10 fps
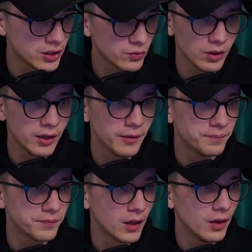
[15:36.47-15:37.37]
one.
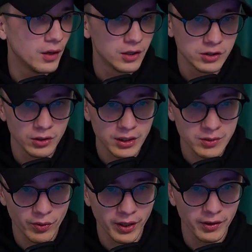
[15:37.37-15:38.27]
So let's
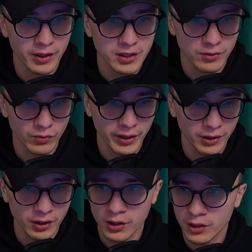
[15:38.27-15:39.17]
bring this right
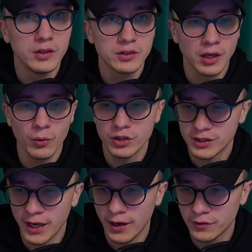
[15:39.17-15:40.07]
here. So now we just
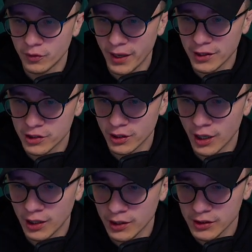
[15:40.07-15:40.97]
have to match the
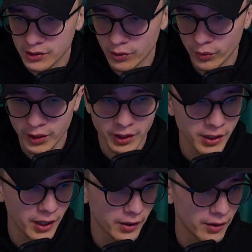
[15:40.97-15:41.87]
colors. We're gonna
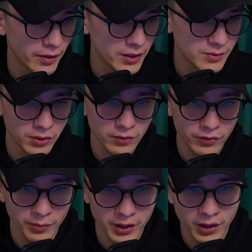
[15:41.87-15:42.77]
take this blue
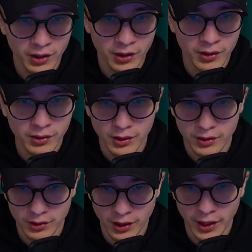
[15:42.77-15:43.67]
from here,
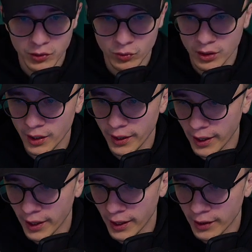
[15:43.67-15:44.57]
the light one,
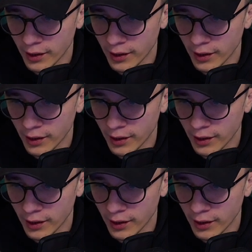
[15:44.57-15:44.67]
and